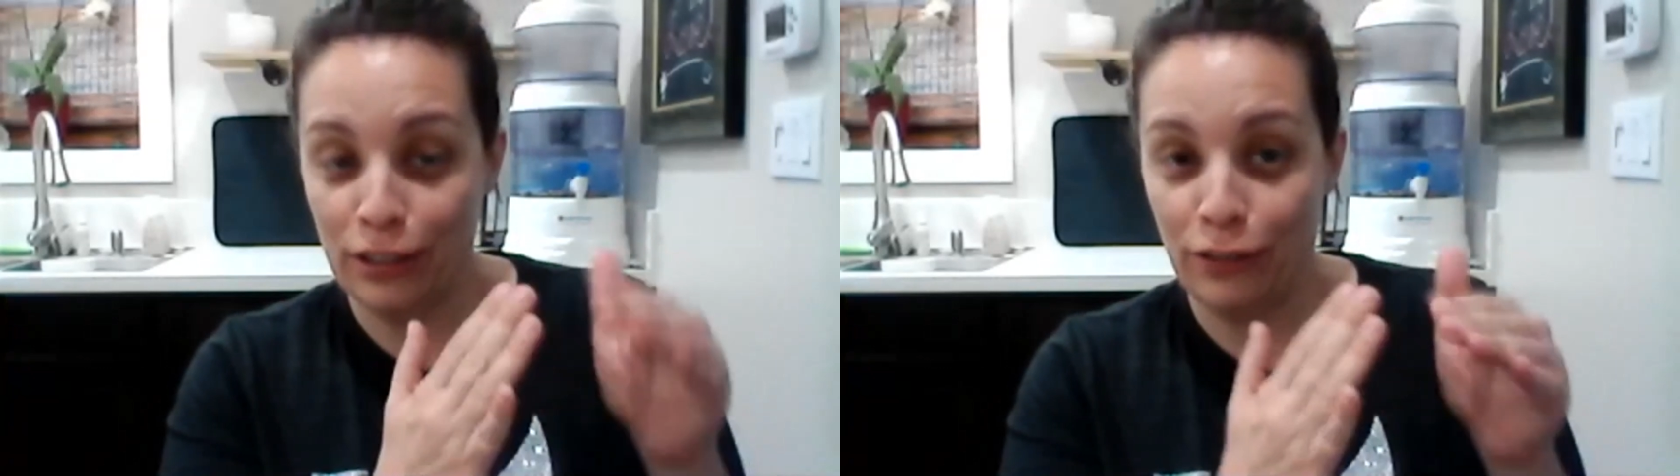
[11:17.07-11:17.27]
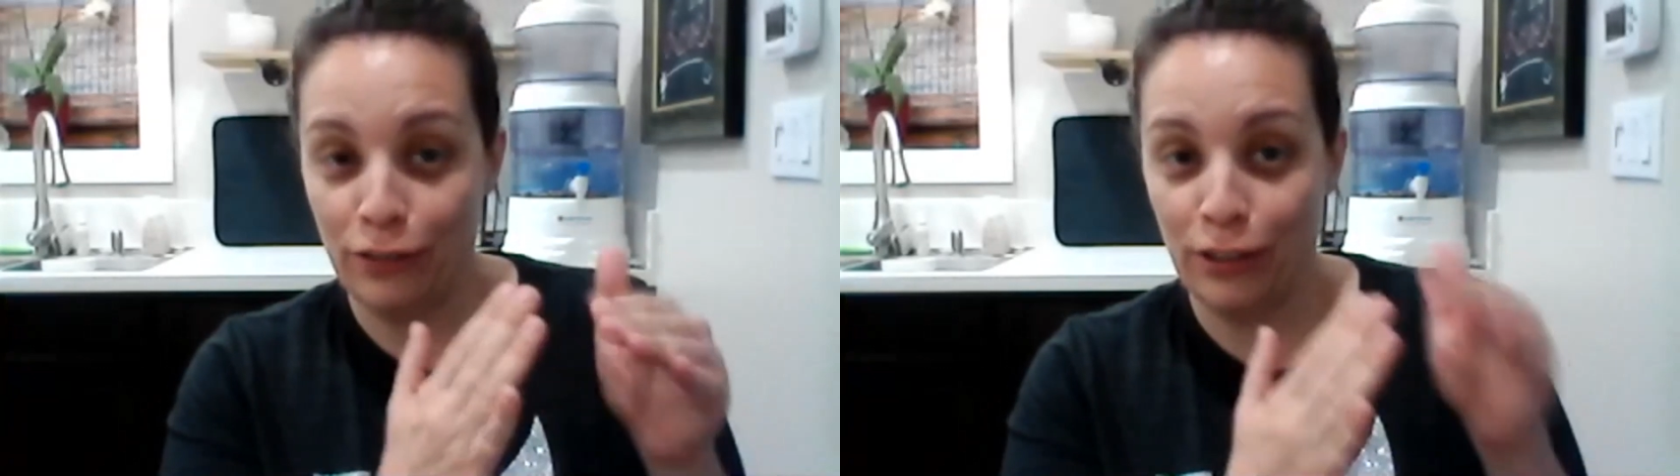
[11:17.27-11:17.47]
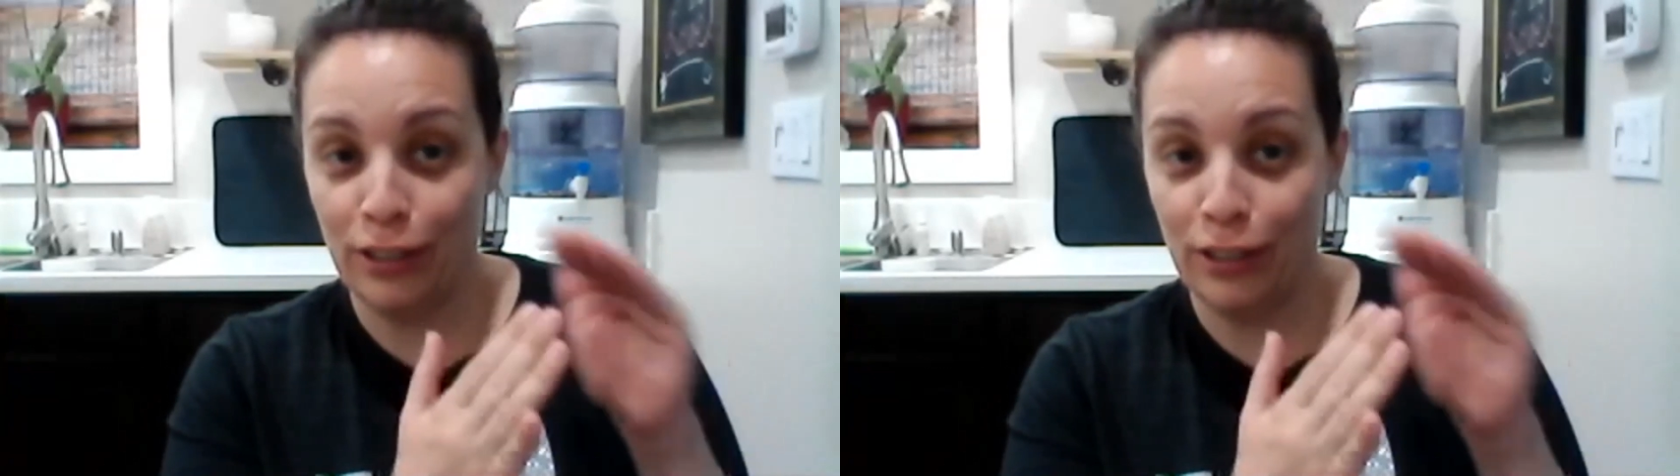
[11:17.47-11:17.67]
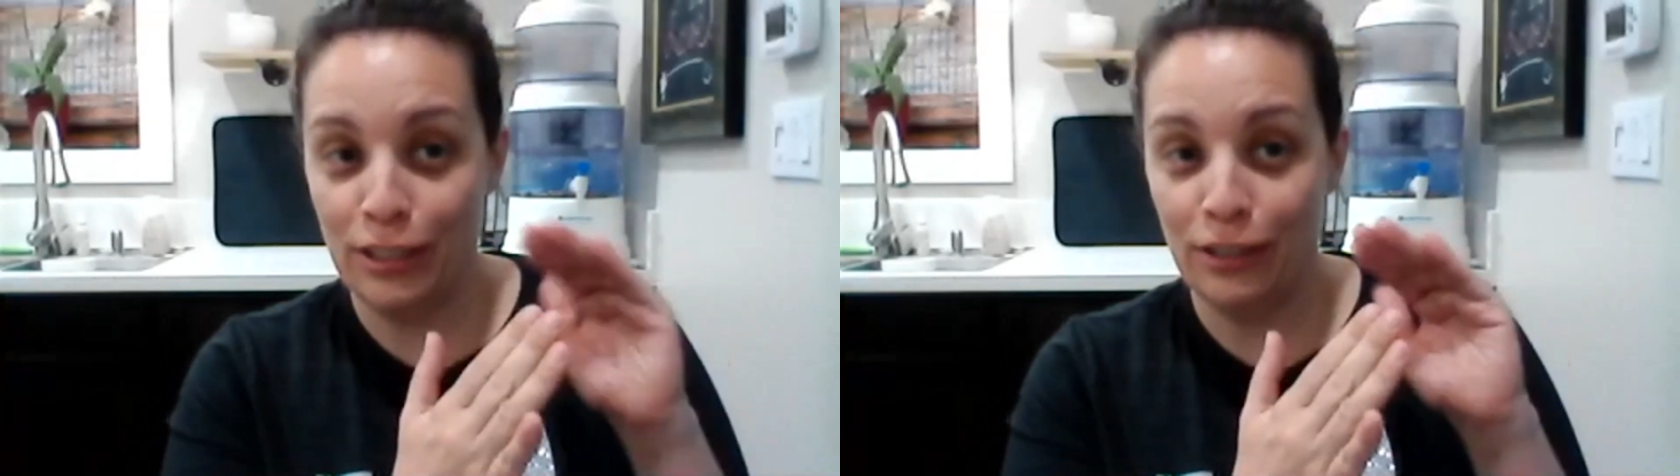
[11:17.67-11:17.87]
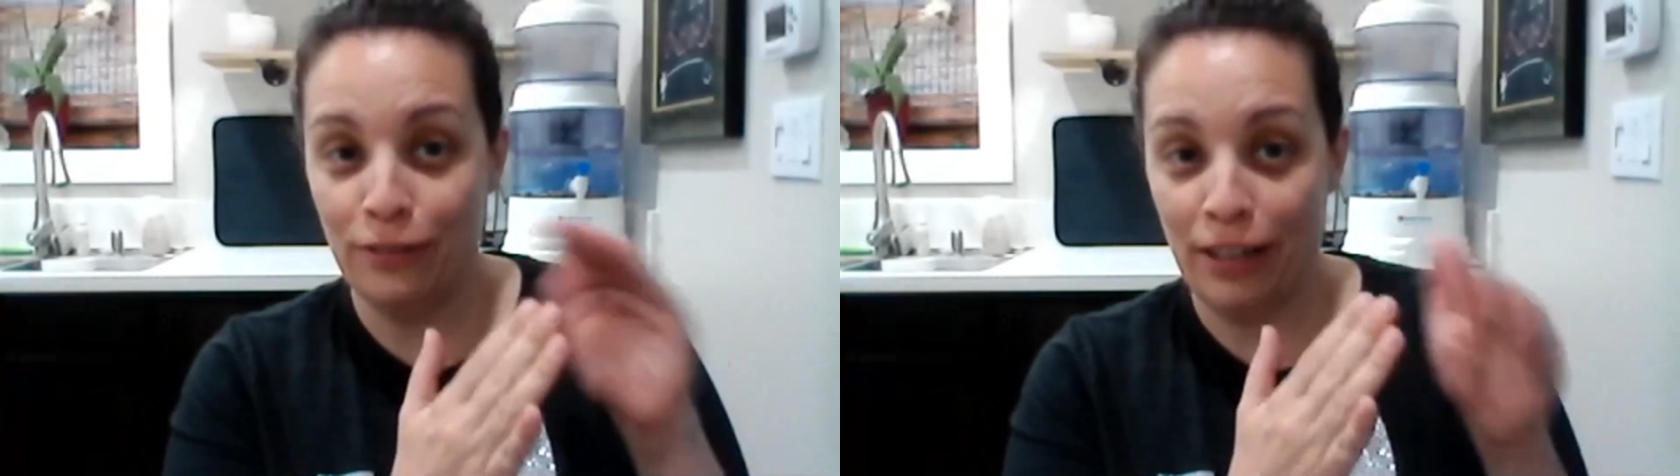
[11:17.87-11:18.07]
you're going to
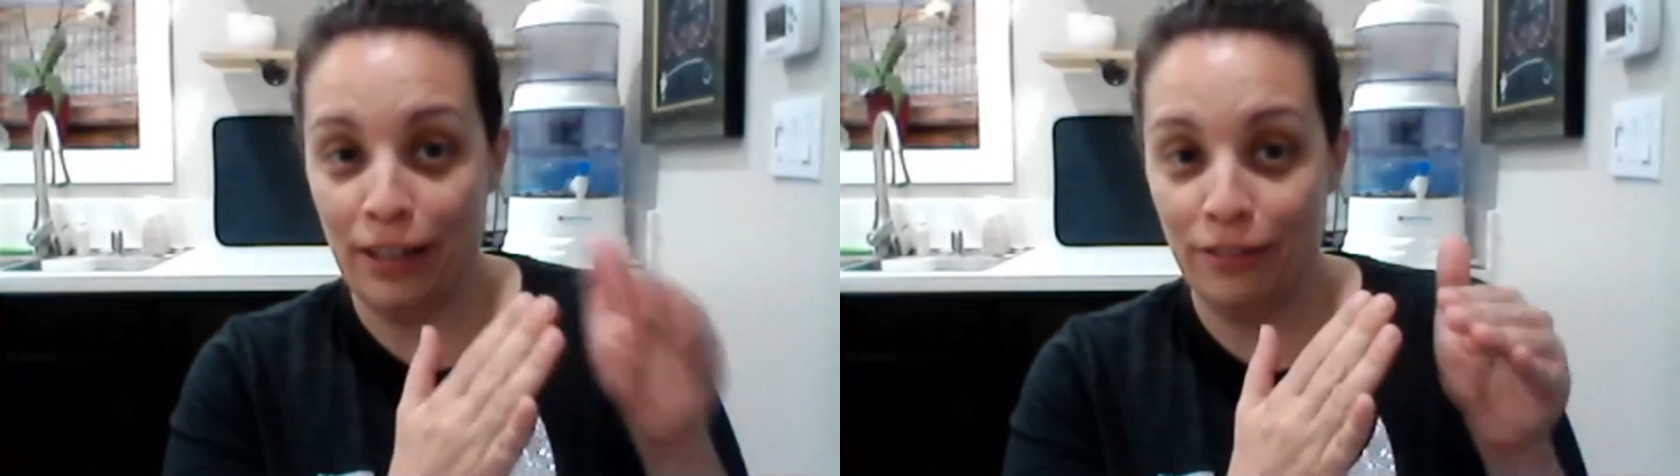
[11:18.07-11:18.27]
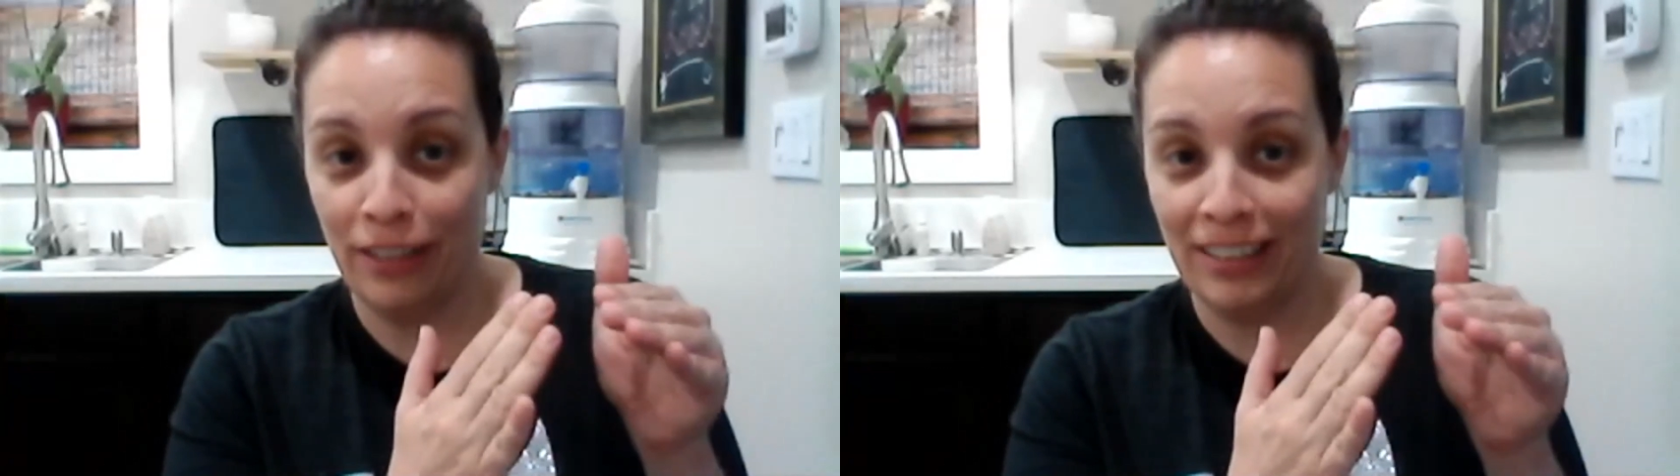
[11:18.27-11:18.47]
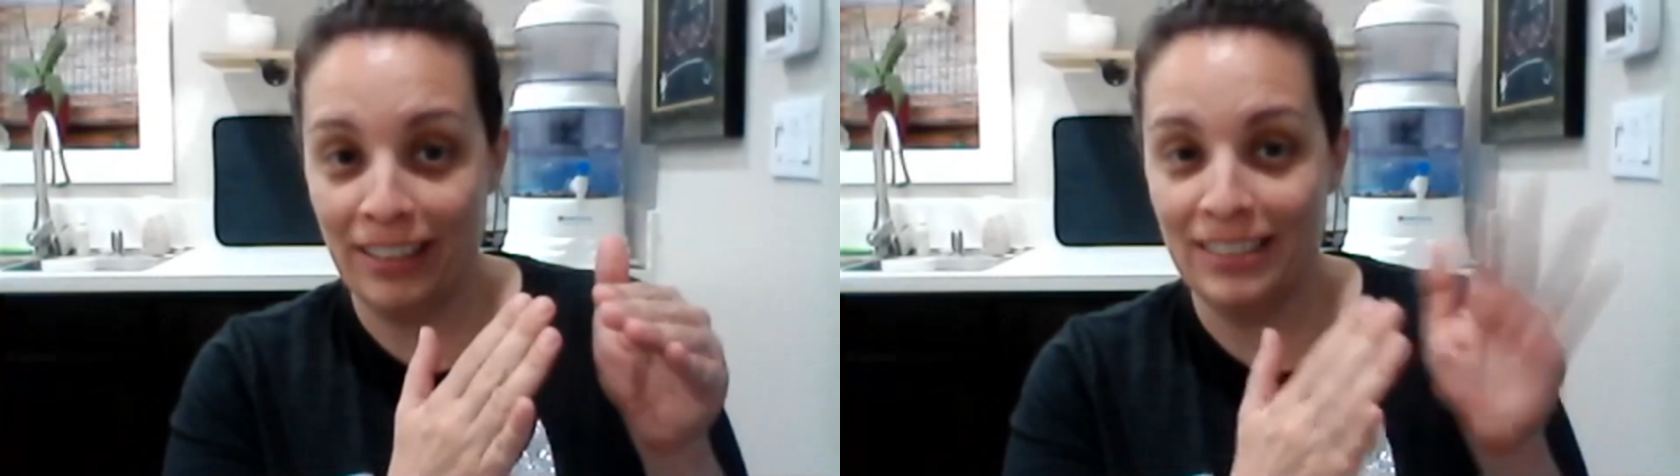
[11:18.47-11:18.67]
do VitaFlex.